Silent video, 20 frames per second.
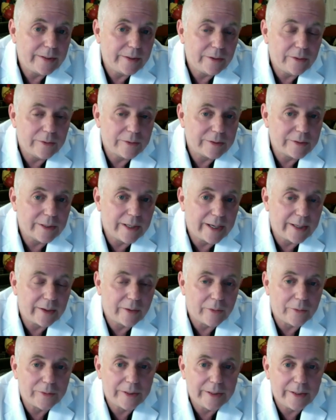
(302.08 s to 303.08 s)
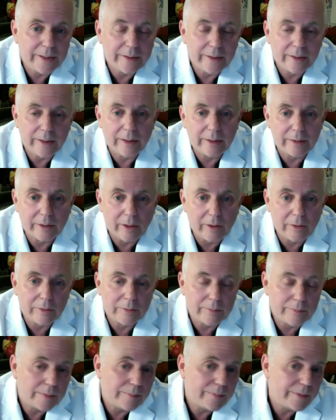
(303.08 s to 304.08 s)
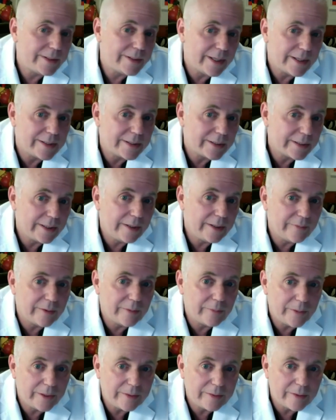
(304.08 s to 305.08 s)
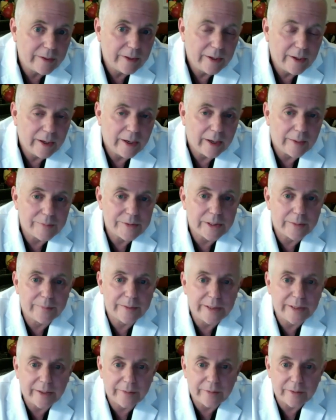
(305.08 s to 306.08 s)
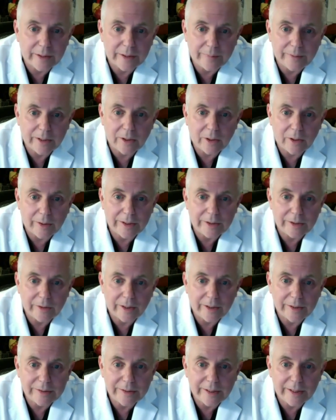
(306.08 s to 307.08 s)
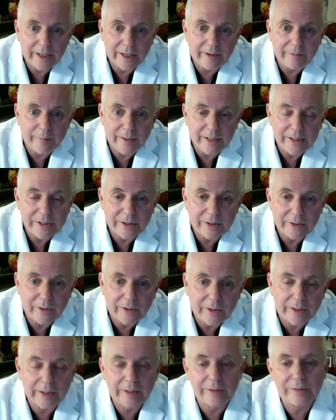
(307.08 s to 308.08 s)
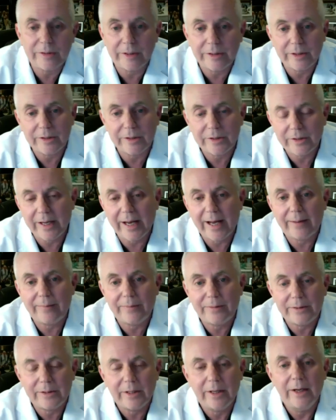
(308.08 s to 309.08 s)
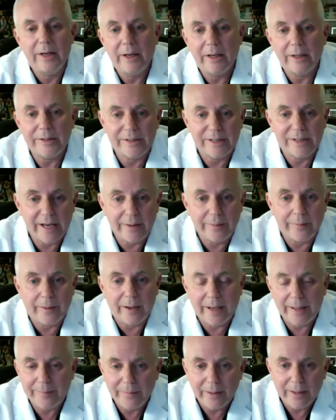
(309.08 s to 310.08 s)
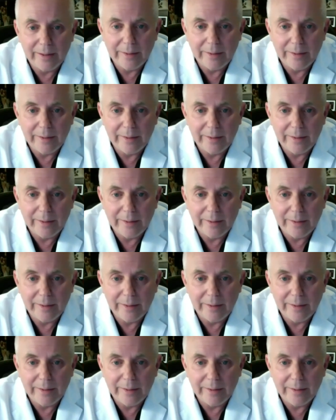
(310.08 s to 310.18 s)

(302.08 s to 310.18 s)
used not only alone, but potentially even with some of the other lipid-lowering drugs that I've mentioned earlier, such as statins, ezetimibe,